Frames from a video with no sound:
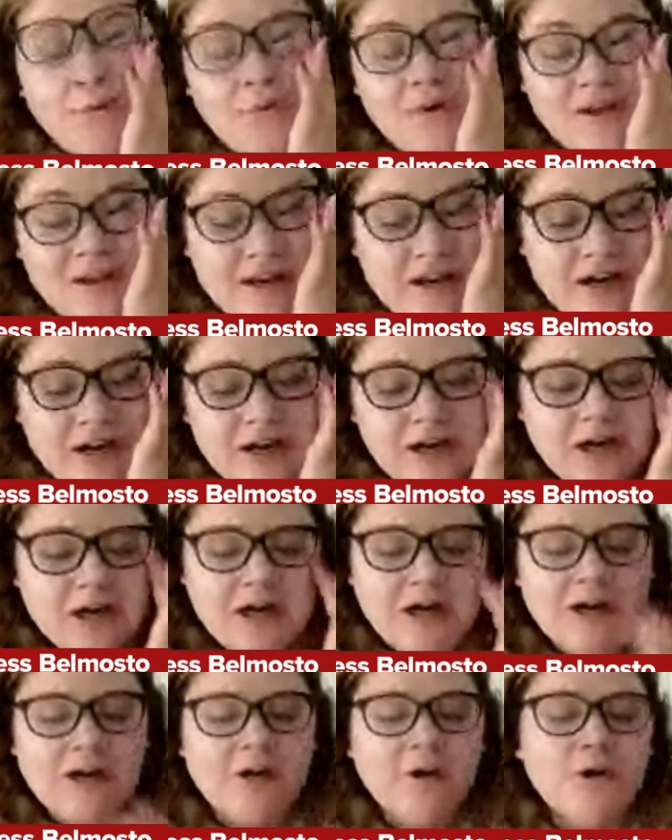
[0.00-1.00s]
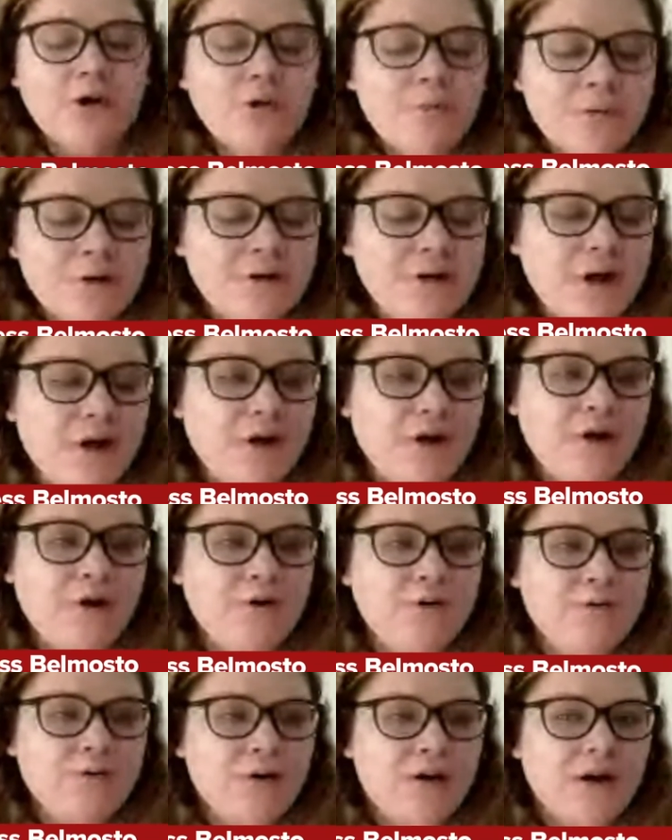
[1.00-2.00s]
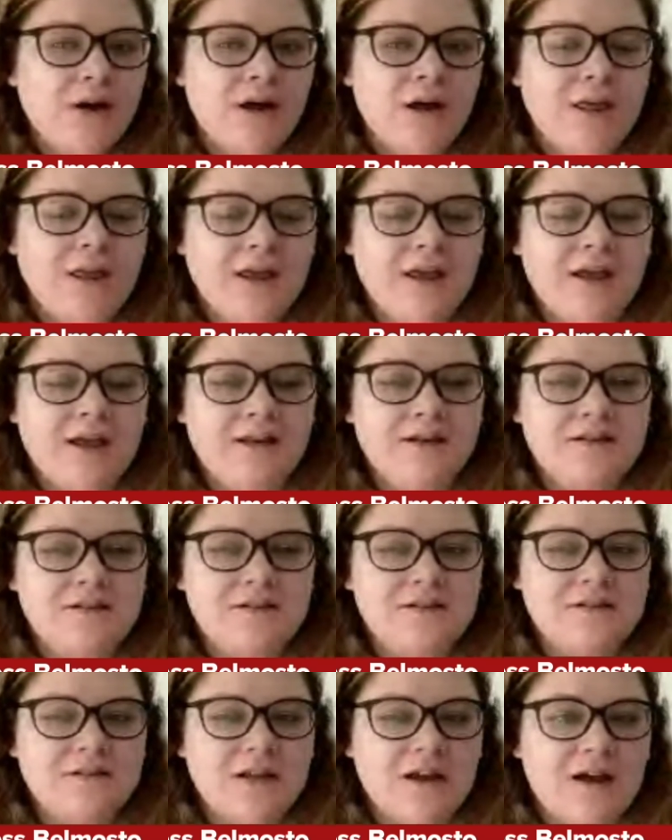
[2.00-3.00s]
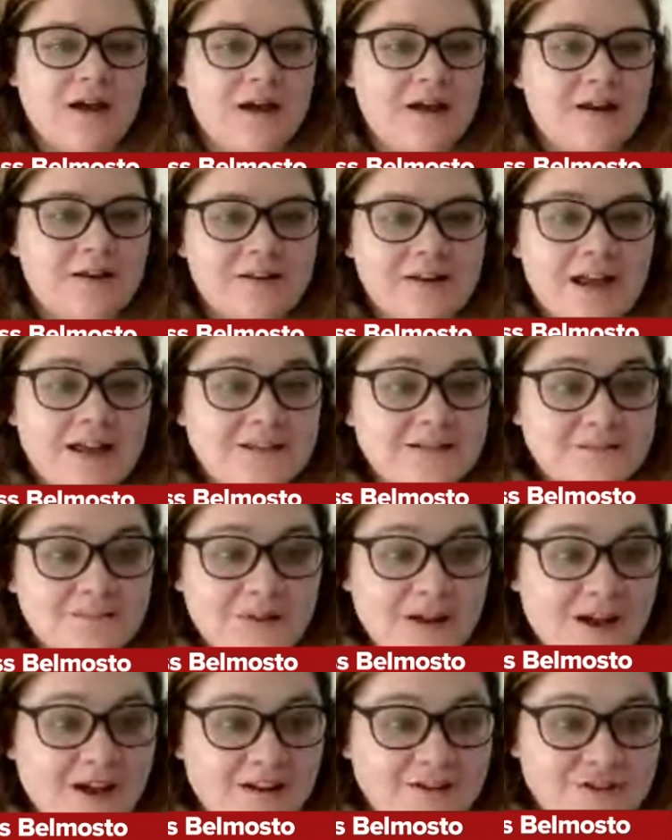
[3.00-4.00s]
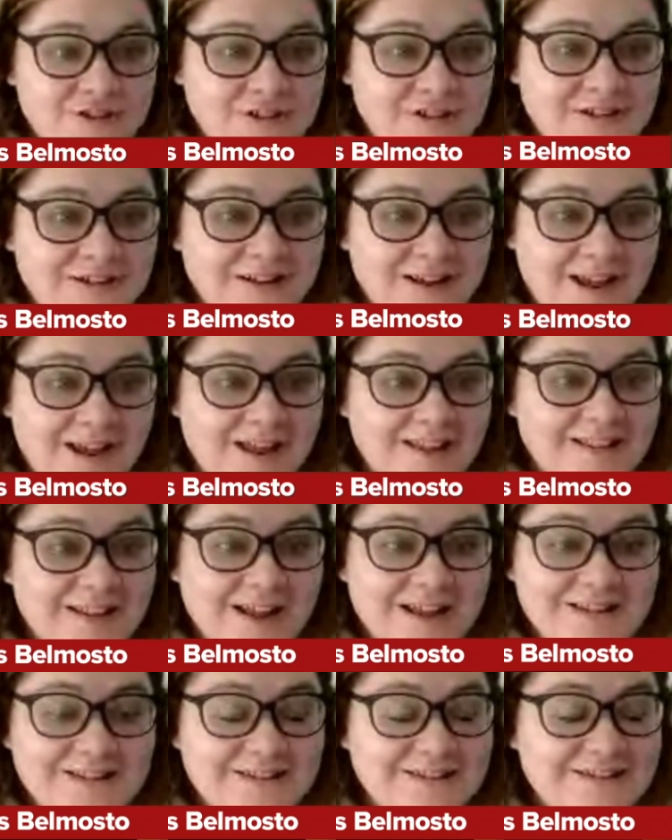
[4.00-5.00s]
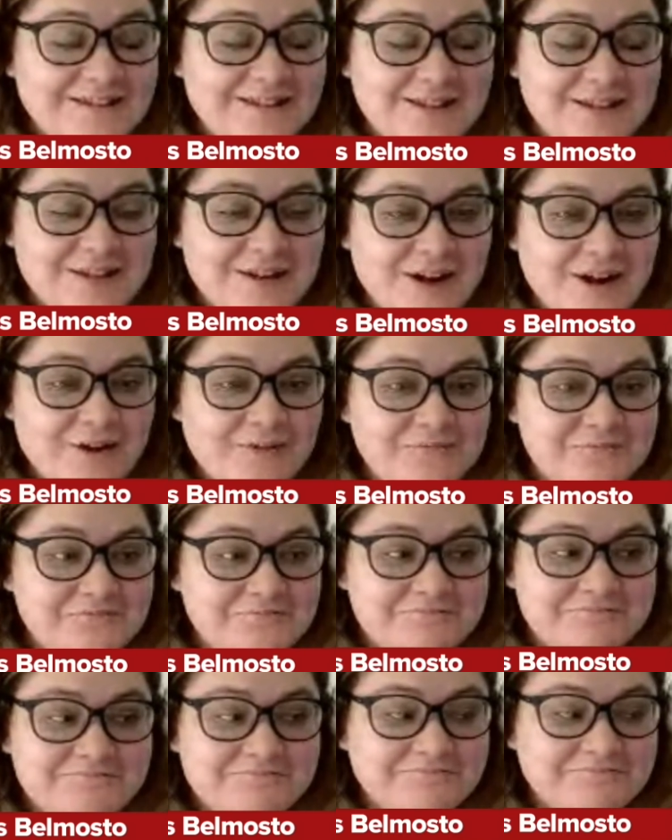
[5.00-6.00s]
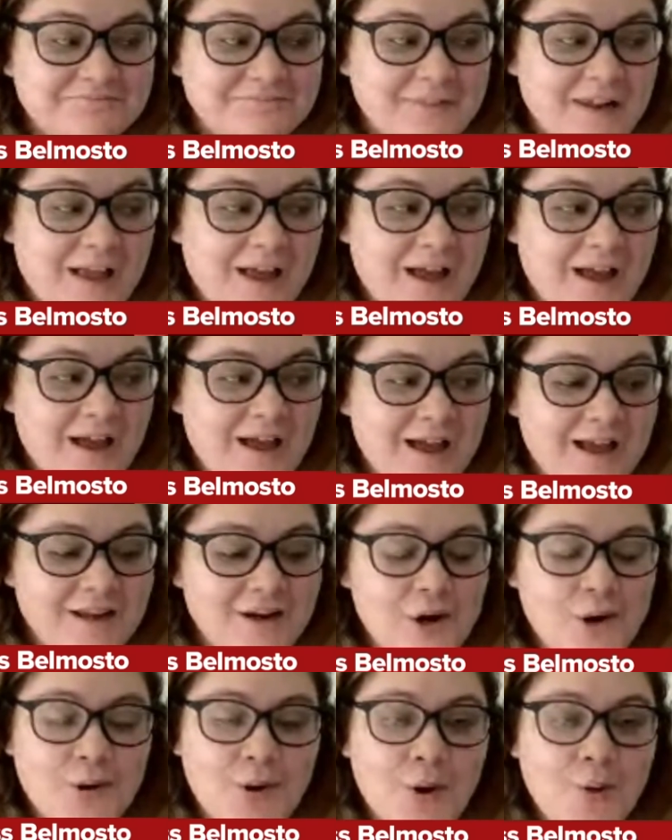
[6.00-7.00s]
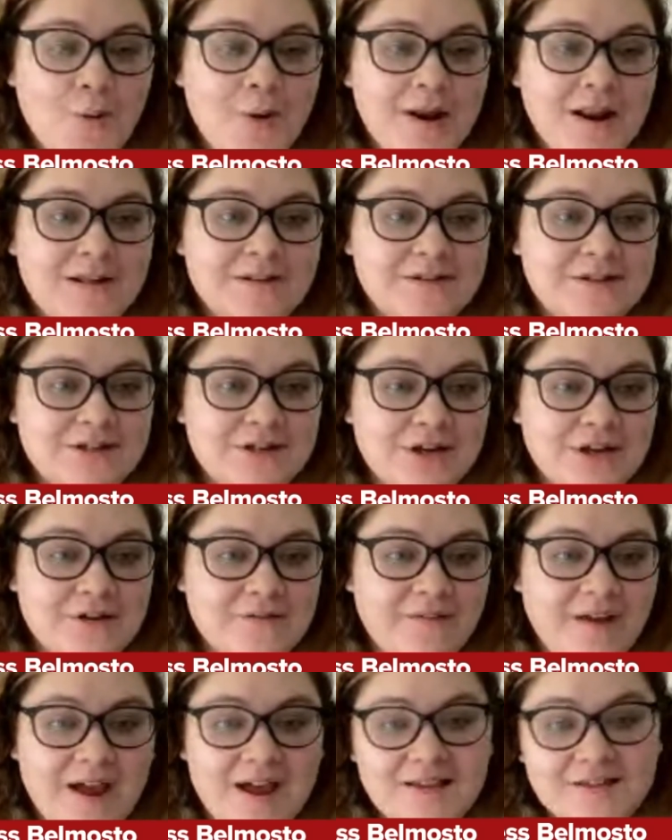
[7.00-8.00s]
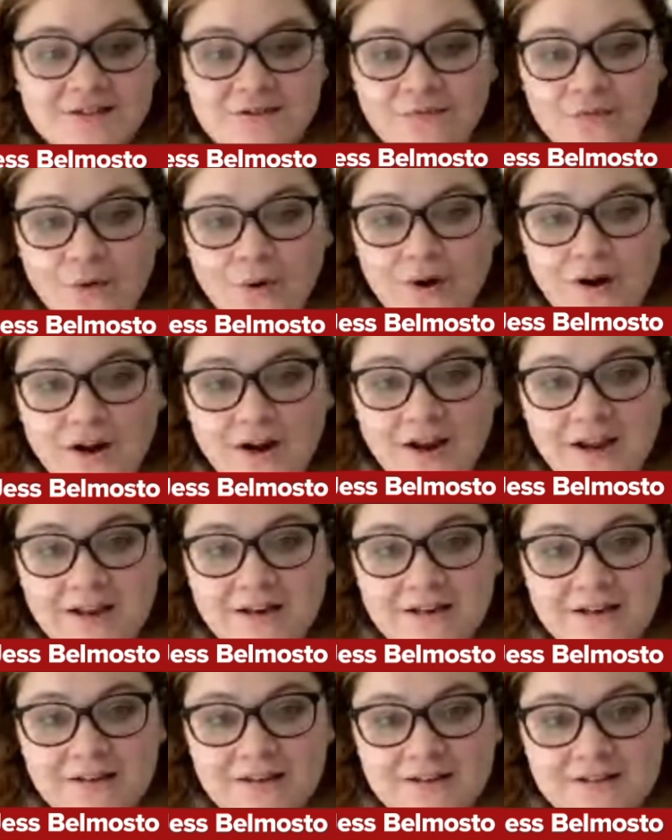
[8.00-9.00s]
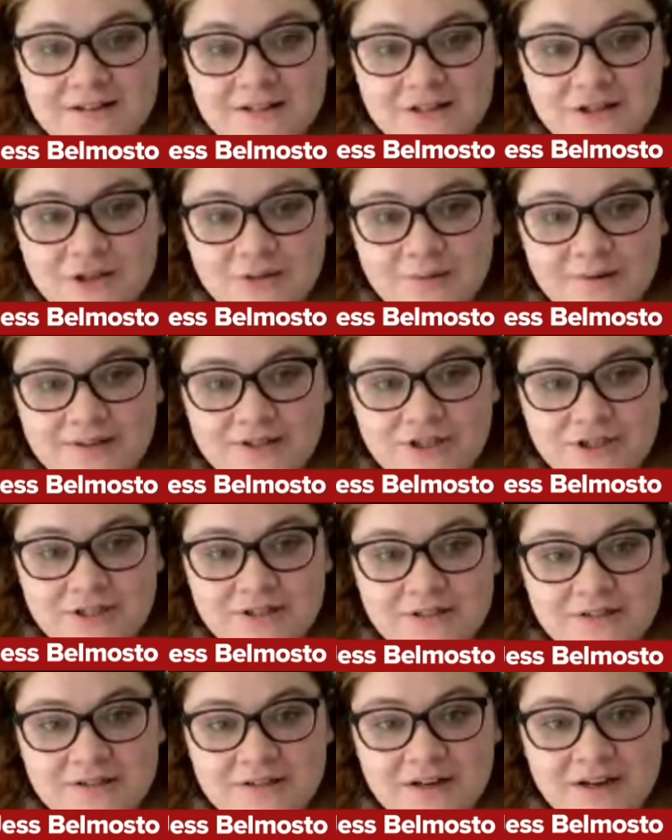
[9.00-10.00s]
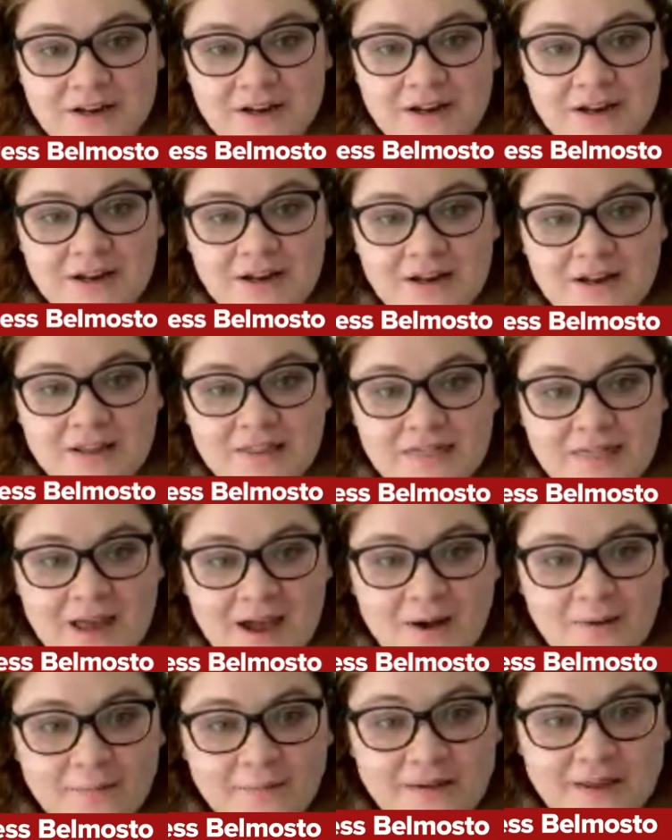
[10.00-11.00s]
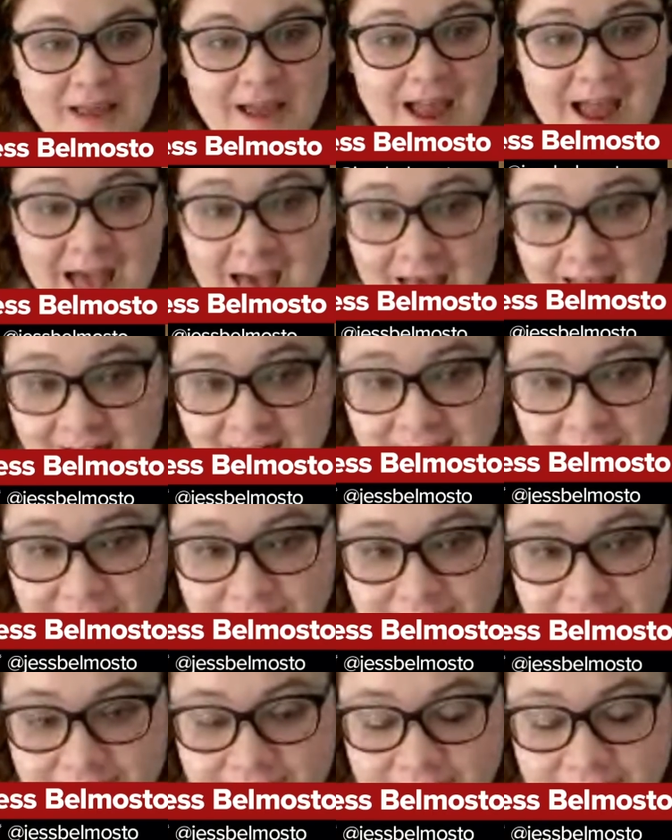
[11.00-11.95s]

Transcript: Uyghur, Huberdeau, and Nazem Kadri. And that's, you know, I don't know what else he could have asked for in the situation that we had.